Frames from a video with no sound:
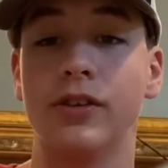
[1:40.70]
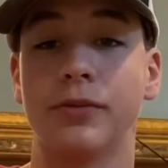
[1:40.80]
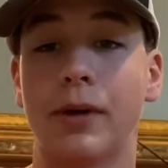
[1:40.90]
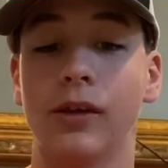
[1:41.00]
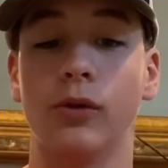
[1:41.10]
my
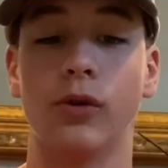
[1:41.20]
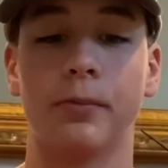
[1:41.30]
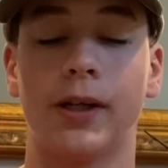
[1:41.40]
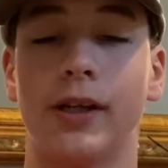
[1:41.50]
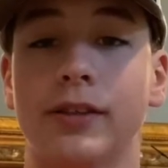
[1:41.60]
lure
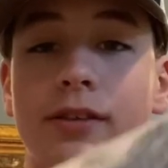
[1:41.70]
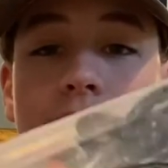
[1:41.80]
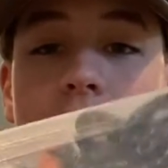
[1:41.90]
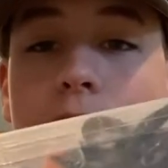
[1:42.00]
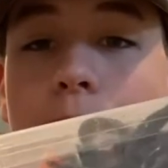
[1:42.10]
box,
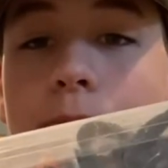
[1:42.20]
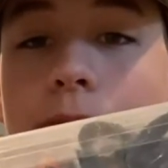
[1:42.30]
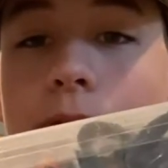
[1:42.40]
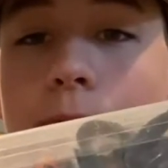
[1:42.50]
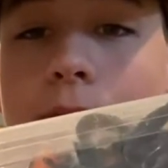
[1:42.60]
a little
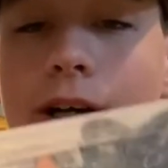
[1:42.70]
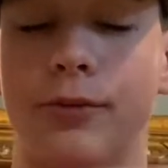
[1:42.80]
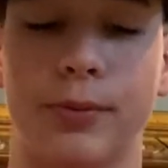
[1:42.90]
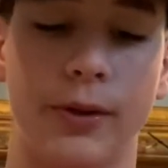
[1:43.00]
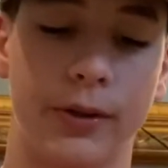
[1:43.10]
Bass
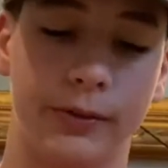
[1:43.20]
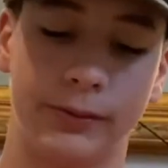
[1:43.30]
Pro.